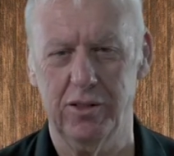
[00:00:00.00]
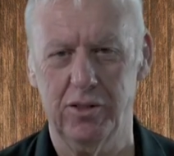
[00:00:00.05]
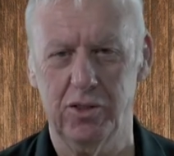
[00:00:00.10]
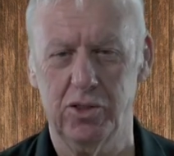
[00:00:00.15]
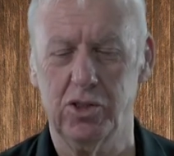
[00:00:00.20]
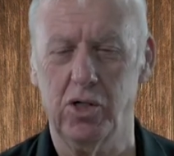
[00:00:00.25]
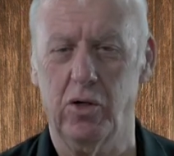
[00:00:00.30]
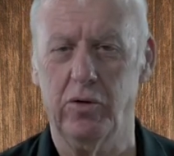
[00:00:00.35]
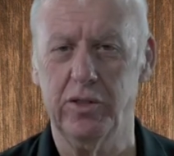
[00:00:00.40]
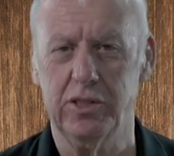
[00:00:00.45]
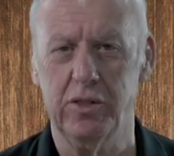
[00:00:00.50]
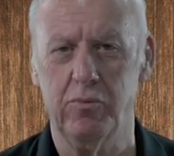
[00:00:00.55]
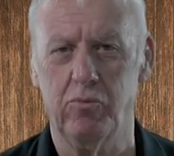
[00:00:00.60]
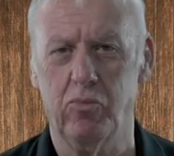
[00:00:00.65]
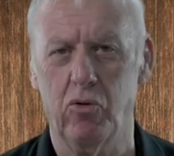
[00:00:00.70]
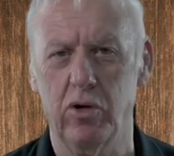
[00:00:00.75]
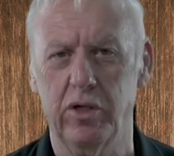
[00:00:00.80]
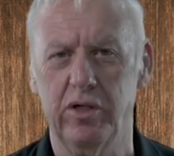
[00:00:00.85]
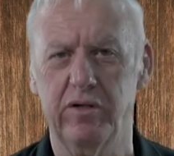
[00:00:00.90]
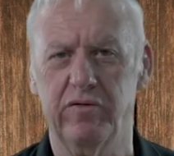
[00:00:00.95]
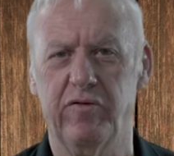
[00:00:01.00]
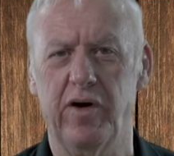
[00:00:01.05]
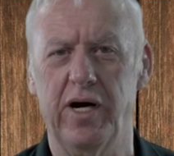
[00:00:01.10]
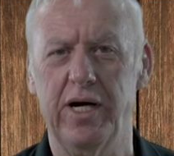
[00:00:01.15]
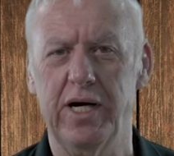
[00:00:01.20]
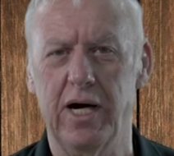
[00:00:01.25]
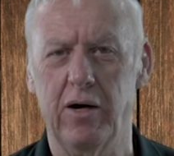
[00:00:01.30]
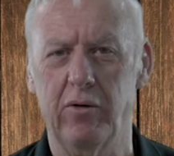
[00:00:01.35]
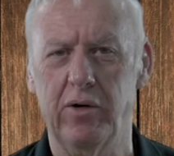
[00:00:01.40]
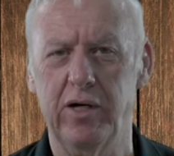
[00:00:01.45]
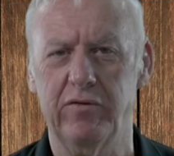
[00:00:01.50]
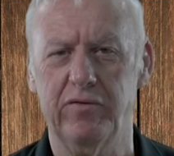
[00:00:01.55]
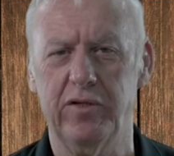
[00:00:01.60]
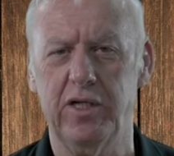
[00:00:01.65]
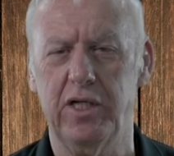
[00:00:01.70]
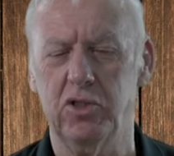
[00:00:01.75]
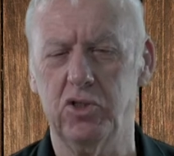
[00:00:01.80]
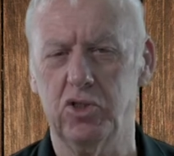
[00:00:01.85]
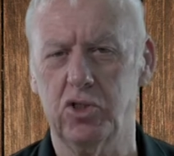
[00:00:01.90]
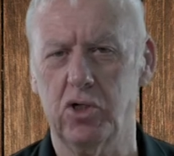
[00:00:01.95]
So it's important to find out if
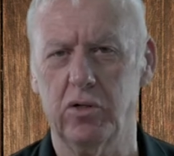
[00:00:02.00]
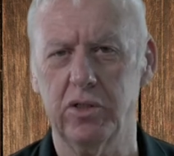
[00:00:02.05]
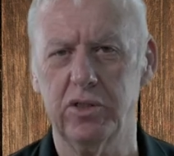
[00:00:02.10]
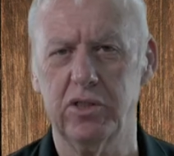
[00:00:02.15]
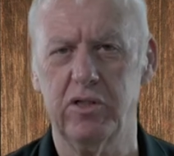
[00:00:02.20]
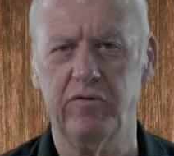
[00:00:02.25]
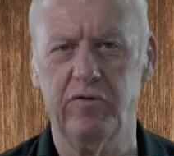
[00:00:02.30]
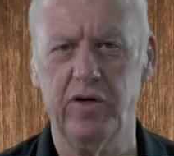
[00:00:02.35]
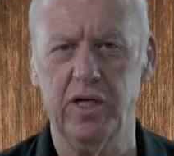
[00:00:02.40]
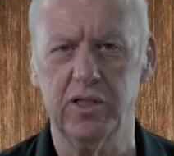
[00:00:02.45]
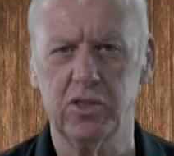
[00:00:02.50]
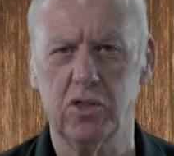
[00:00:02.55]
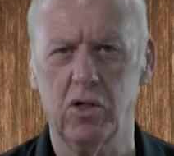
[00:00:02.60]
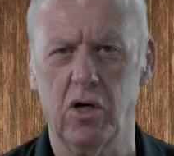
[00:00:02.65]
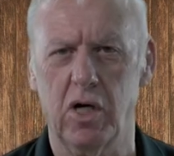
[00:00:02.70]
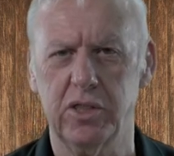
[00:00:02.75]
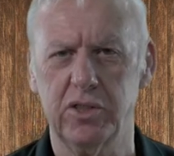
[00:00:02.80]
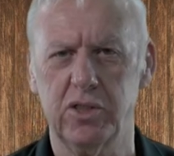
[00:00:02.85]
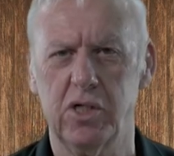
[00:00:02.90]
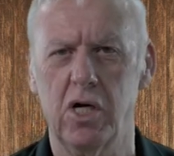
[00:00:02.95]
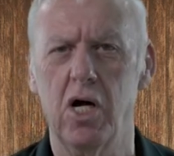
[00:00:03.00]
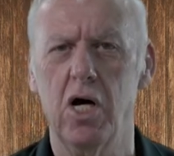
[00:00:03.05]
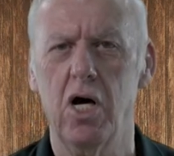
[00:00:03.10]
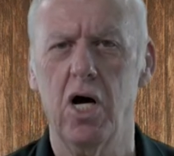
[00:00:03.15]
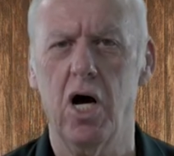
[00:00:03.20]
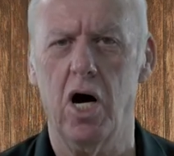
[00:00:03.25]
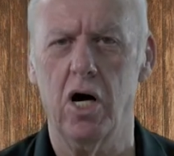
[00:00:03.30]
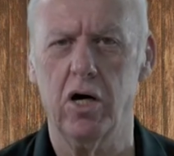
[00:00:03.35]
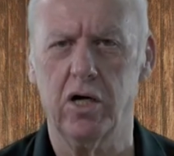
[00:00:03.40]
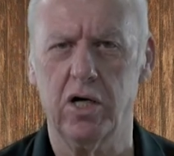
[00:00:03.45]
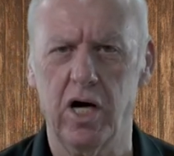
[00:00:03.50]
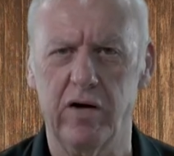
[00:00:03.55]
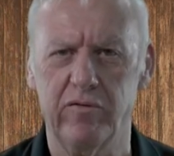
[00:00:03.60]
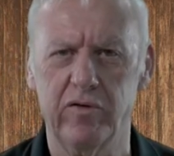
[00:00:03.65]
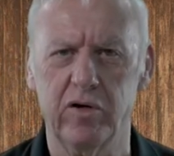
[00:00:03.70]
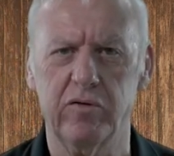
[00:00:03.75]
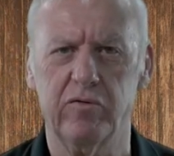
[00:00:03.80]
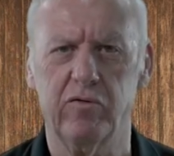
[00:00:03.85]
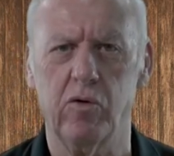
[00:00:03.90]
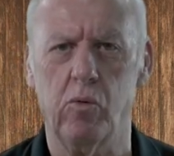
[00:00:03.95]
the insurance defense costs are
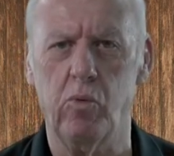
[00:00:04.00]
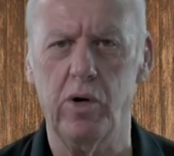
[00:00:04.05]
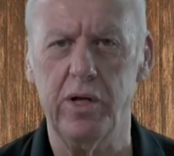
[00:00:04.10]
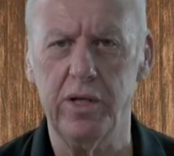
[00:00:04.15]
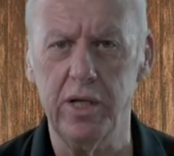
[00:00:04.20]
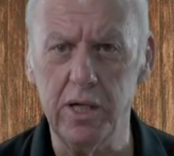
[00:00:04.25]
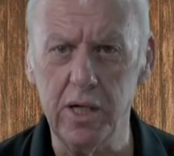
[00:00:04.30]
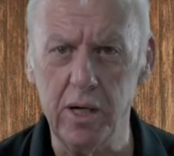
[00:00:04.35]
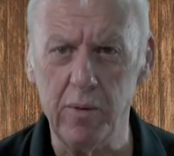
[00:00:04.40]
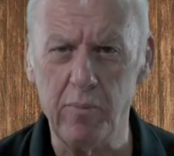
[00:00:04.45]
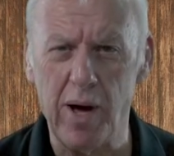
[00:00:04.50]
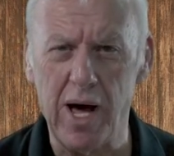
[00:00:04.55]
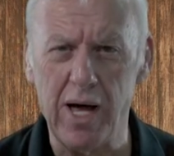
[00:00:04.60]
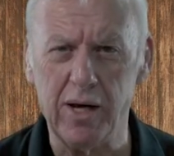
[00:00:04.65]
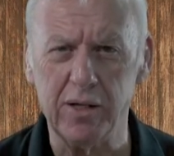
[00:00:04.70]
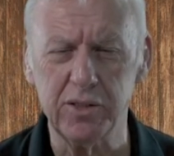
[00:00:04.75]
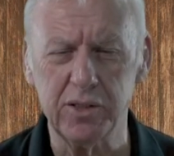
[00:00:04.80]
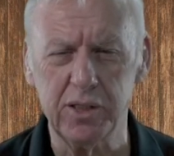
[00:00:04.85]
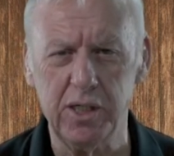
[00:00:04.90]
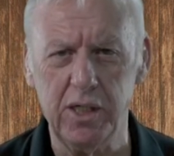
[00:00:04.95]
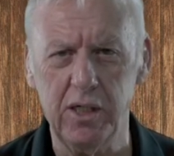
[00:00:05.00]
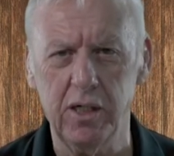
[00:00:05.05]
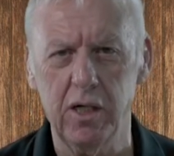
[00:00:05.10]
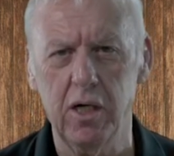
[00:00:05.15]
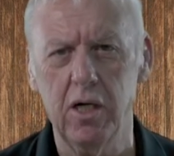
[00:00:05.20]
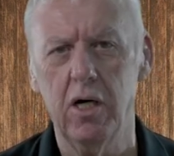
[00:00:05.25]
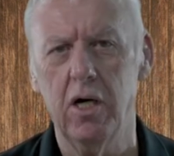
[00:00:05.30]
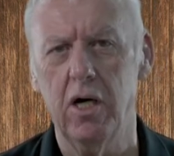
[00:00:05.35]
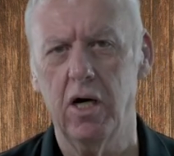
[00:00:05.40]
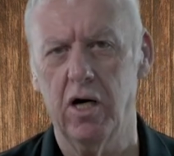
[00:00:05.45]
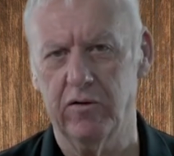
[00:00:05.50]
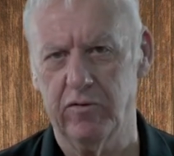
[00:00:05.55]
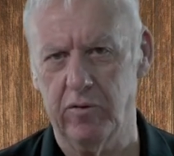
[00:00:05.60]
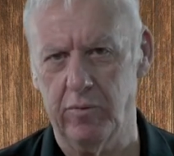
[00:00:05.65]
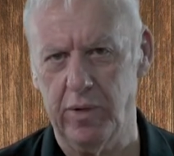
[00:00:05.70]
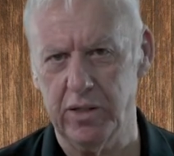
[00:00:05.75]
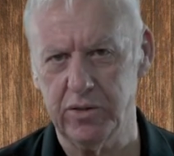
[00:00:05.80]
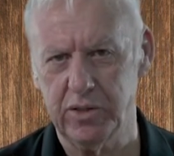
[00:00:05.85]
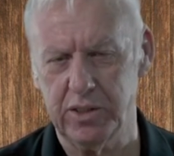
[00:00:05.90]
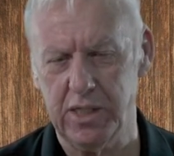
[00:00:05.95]
covered from within the policy or from
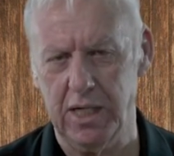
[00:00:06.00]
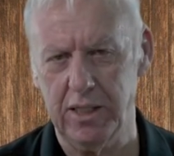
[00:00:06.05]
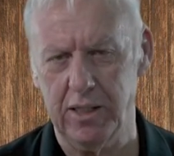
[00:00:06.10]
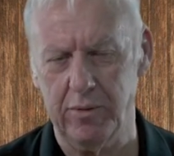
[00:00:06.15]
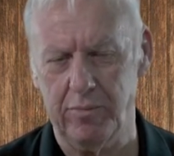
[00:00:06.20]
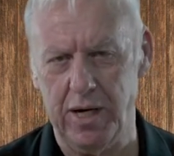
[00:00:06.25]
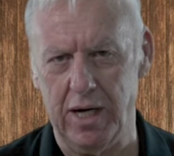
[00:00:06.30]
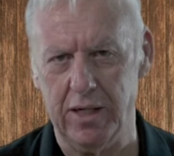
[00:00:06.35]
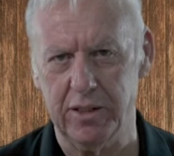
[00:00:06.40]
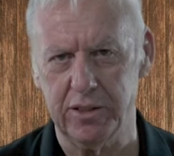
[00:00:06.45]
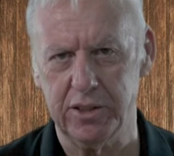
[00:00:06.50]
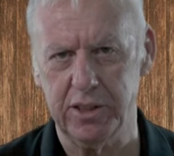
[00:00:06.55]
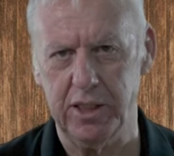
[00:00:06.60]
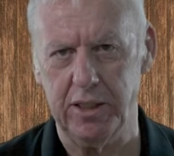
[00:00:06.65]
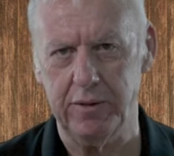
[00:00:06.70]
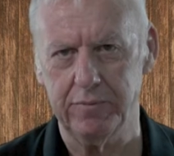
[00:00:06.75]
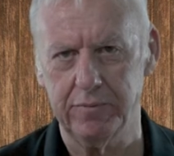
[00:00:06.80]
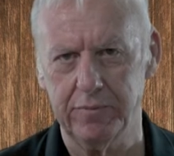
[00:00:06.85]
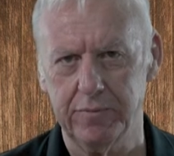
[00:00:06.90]
outside the policy.